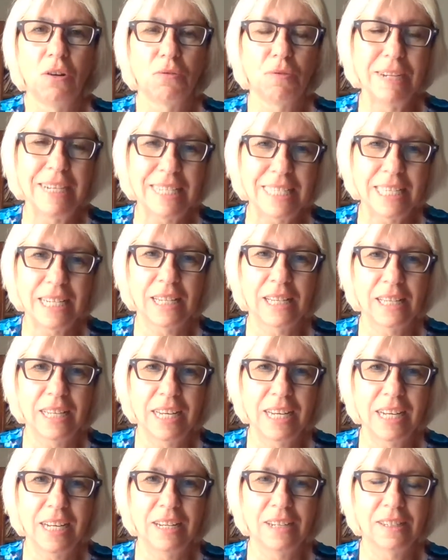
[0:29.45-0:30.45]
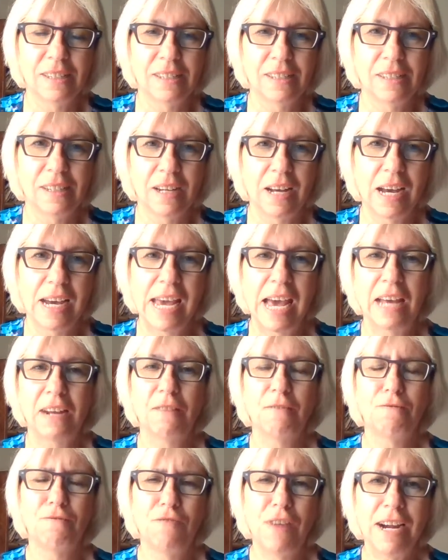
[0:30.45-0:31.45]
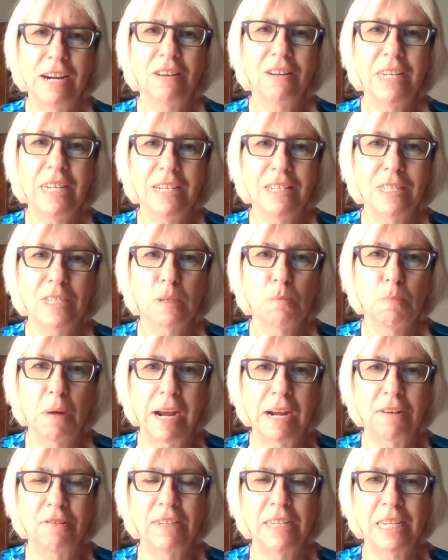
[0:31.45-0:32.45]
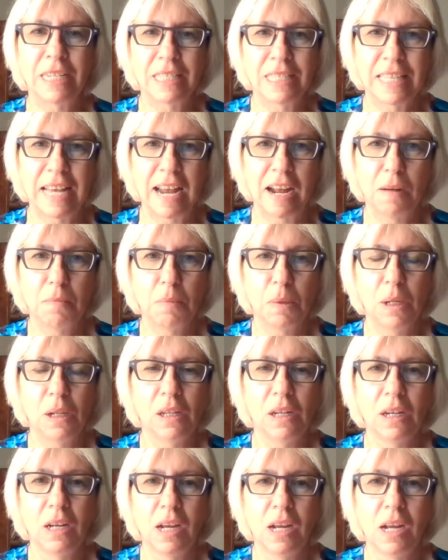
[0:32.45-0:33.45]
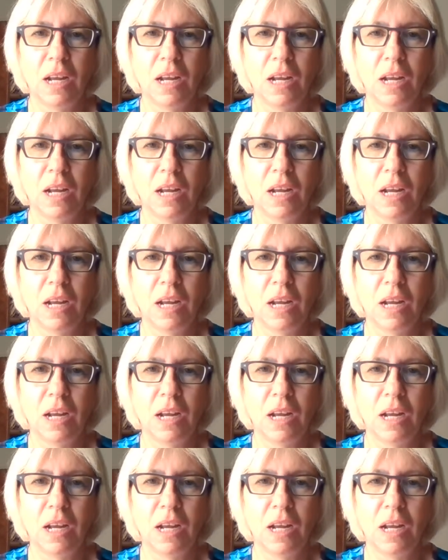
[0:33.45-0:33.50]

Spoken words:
Recently, I had a very inspiring example